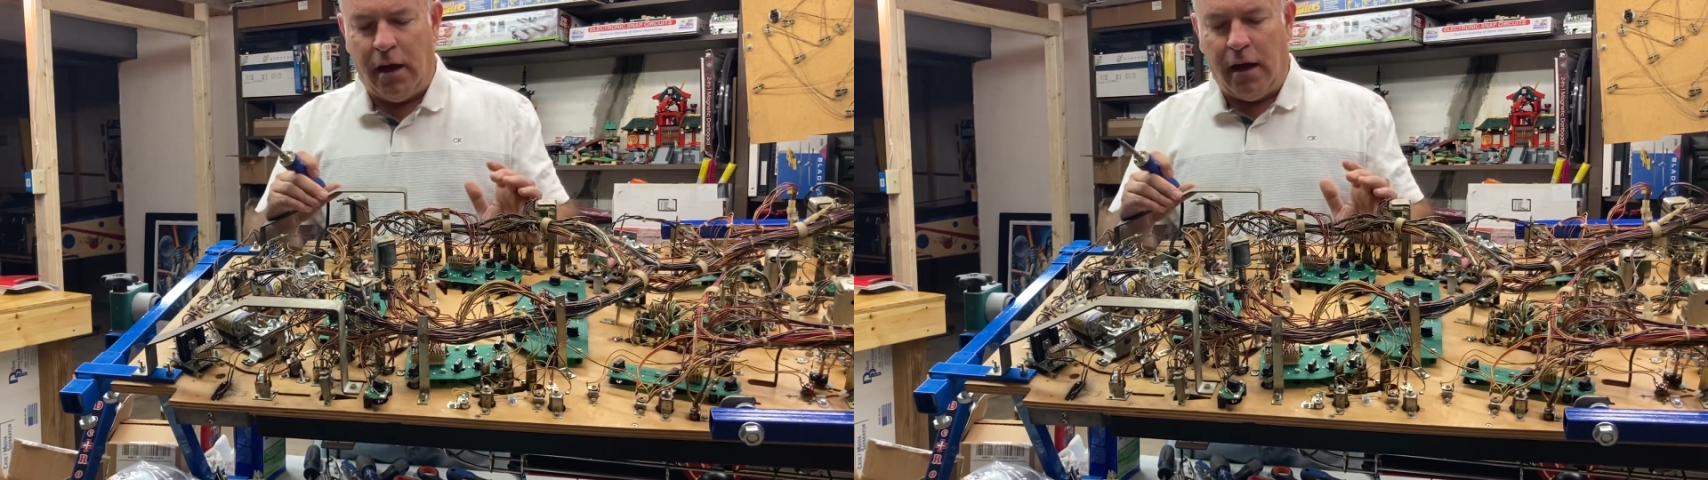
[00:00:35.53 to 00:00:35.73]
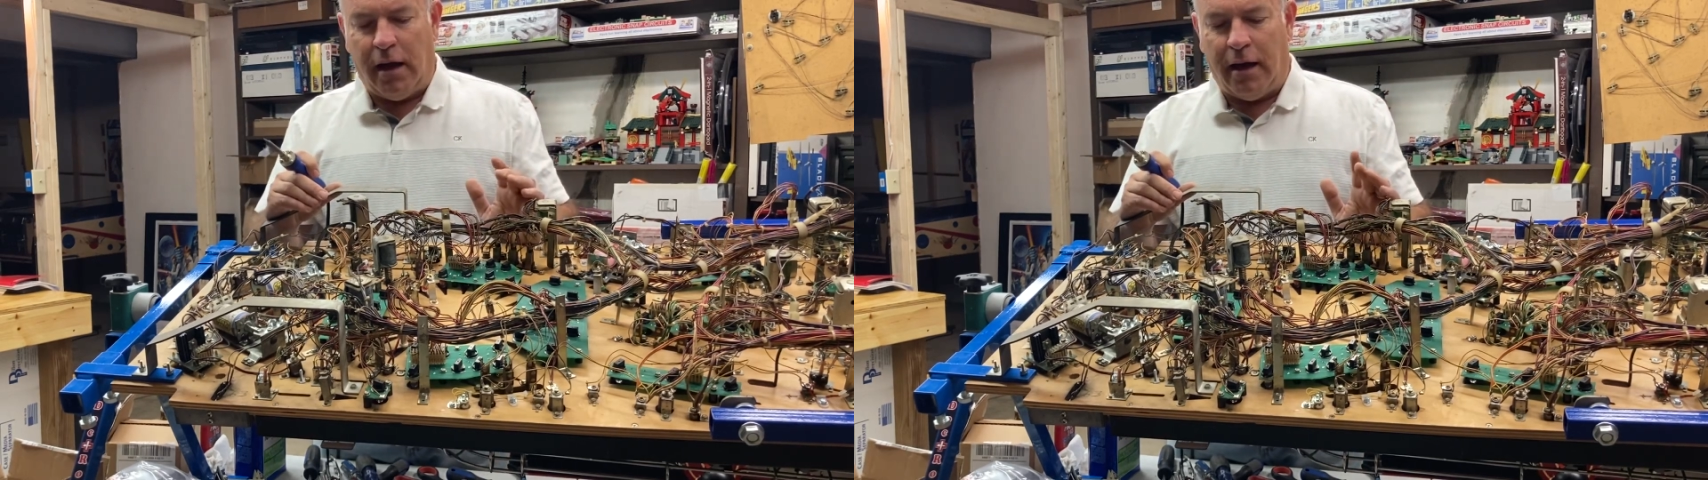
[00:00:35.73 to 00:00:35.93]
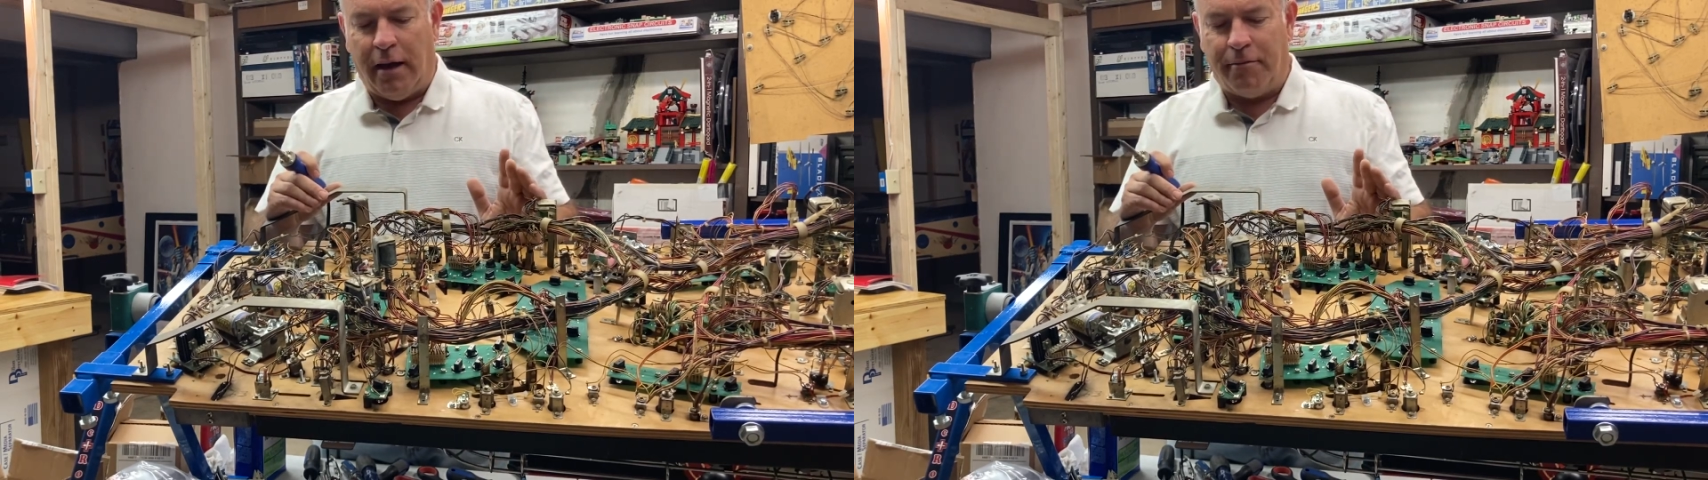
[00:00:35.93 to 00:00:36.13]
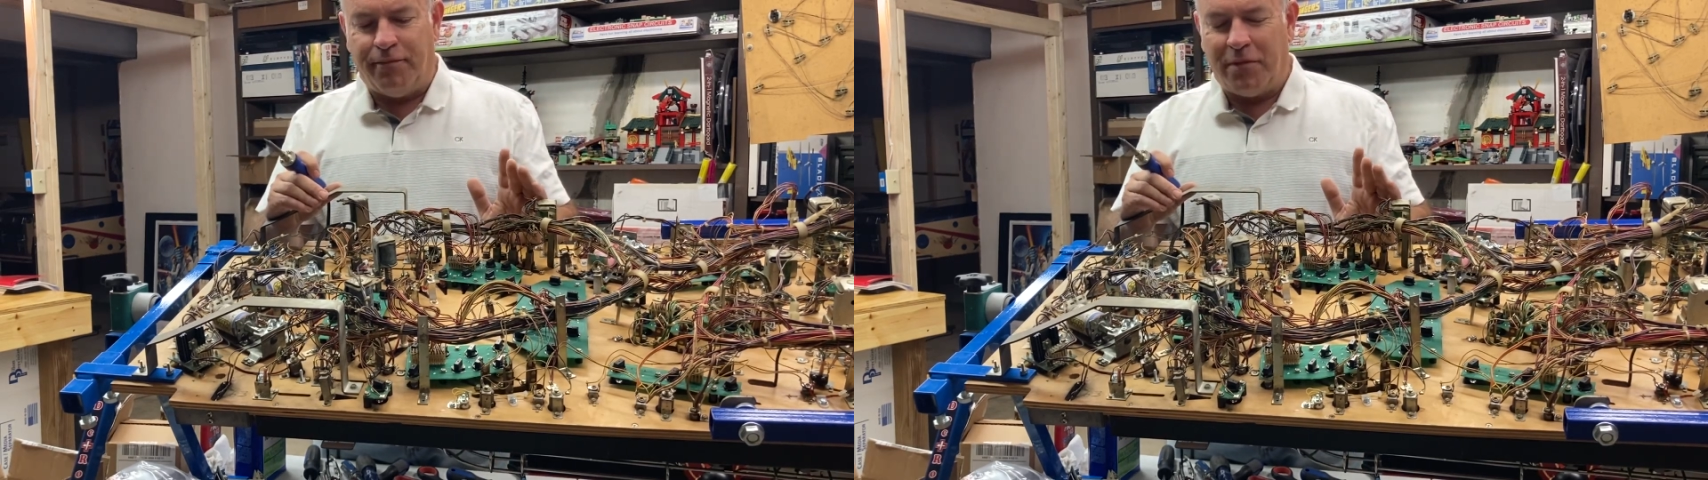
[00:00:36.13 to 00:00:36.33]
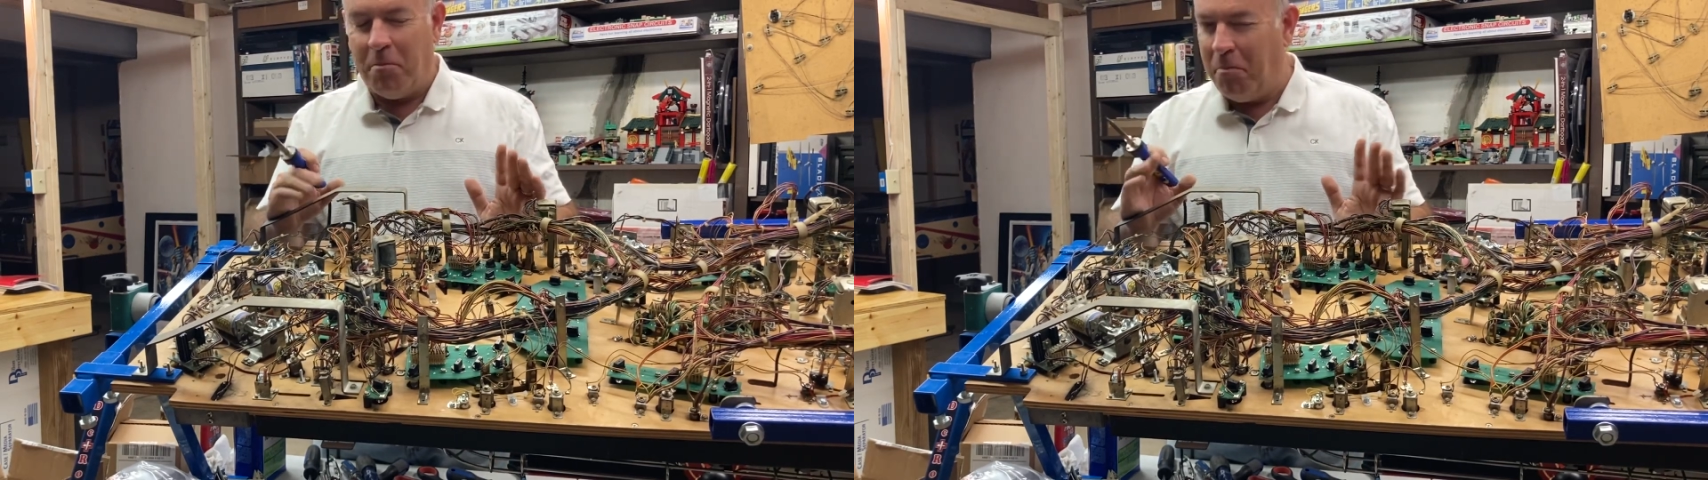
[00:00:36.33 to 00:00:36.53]

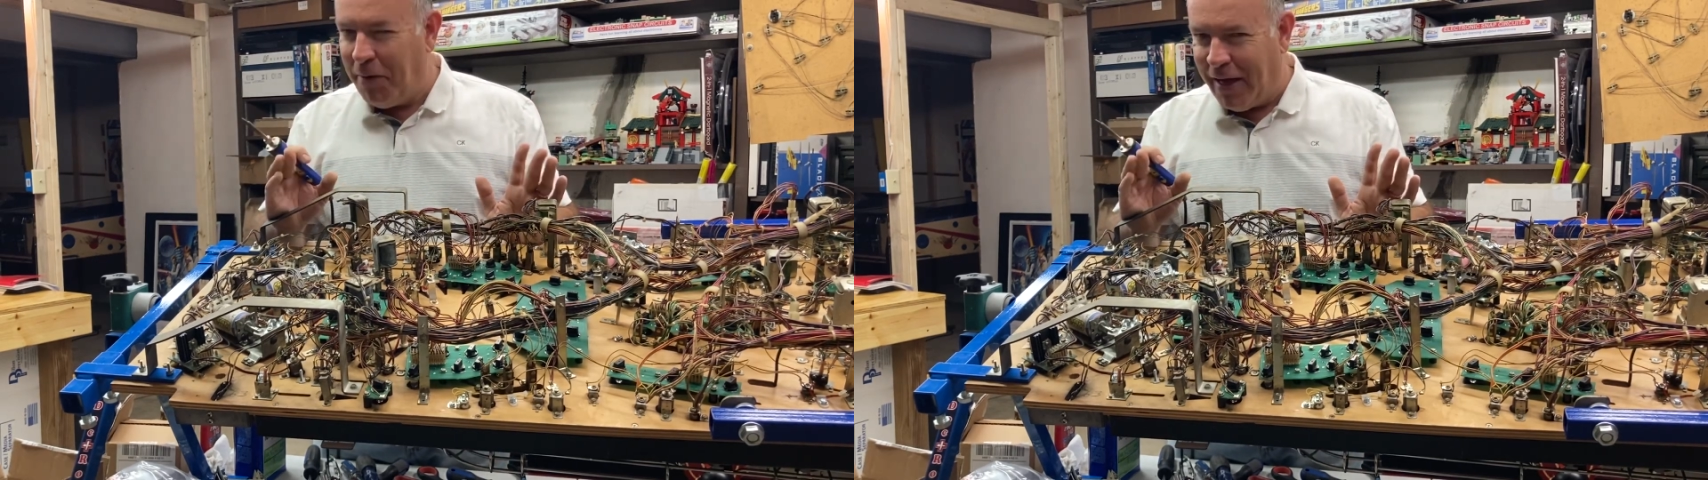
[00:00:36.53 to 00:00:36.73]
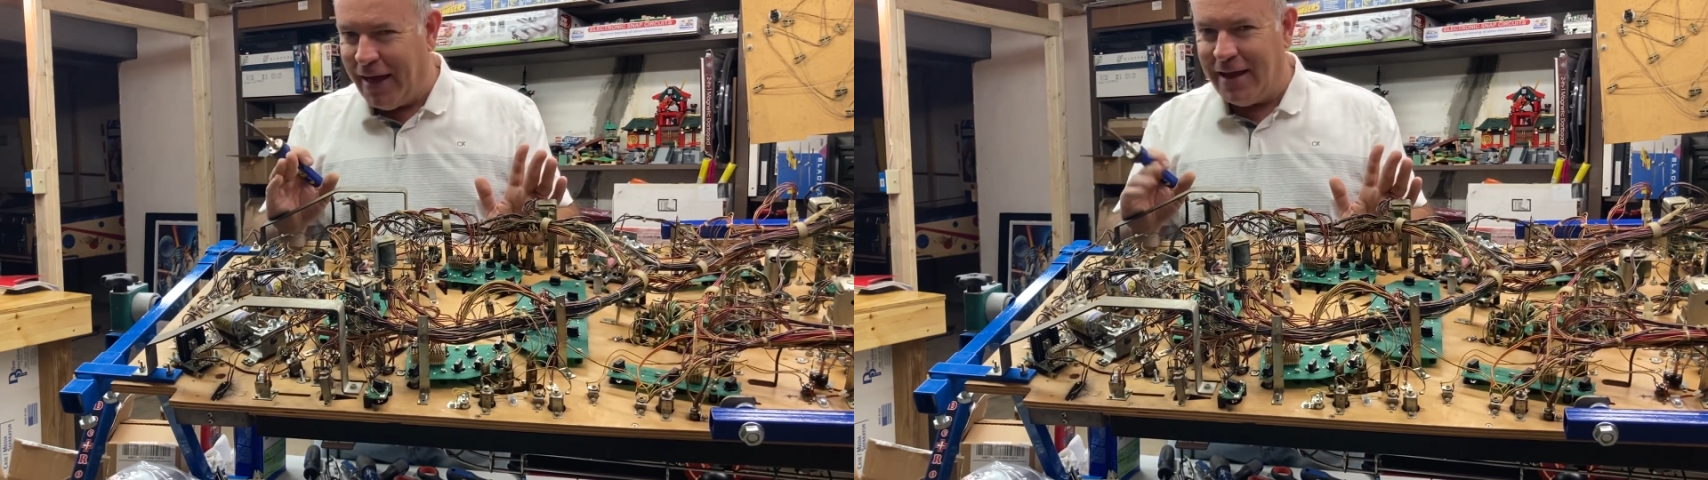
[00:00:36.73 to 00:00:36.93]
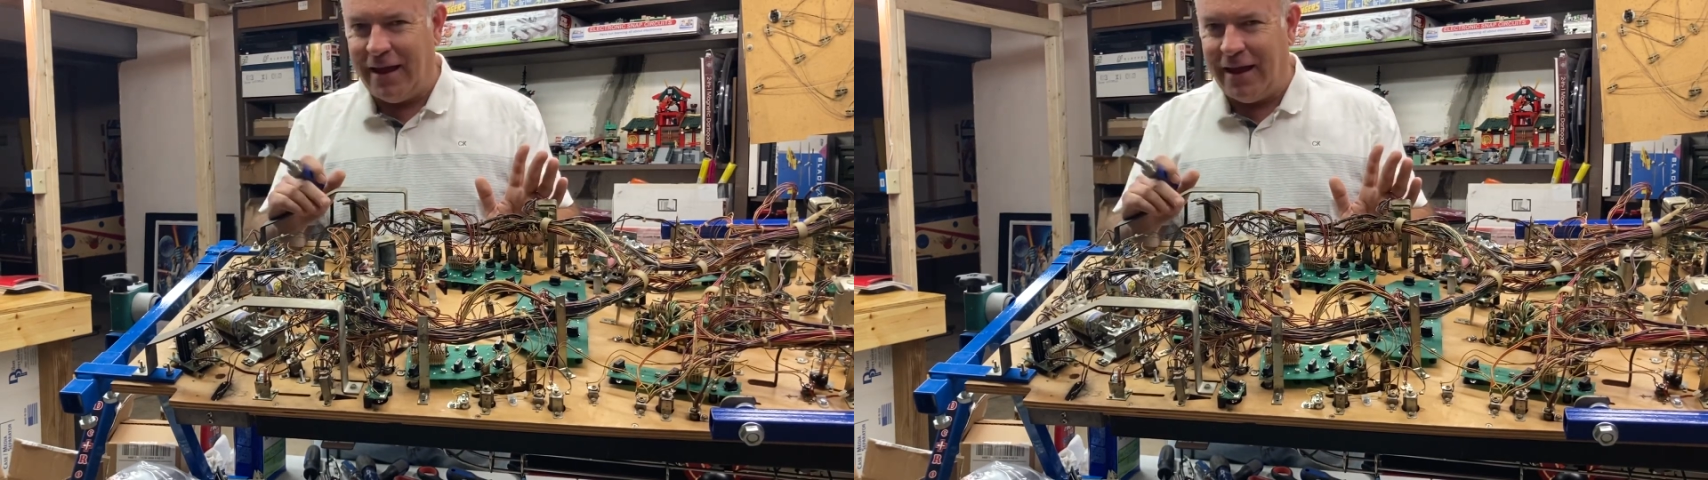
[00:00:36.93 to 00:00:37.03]
Um, but